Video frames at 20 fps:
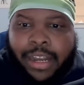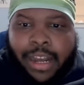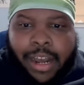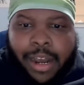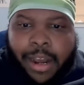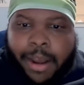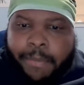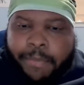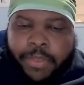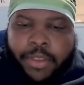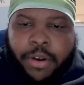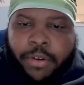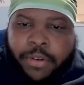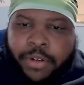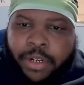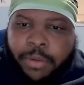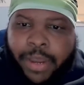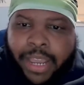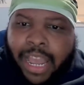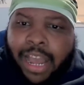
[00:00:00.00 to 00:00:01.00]

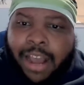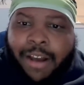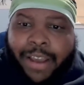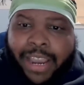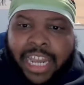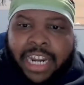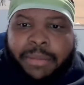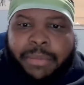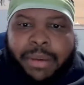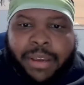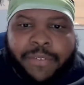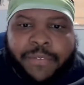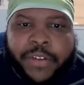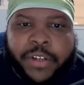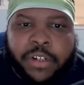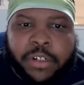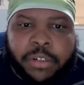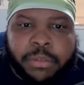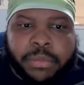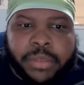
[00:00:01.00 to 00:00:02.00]
Knowing the way how anime
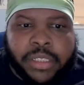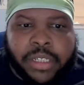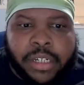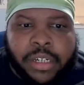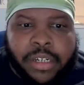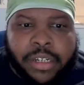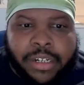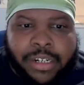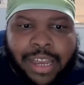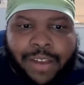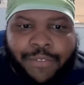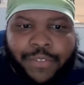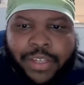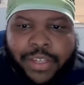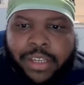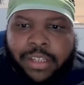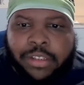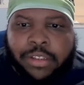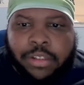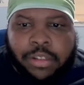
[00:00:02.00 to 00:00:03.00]
films
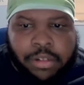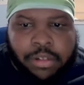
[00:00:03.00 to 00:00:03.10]
definitely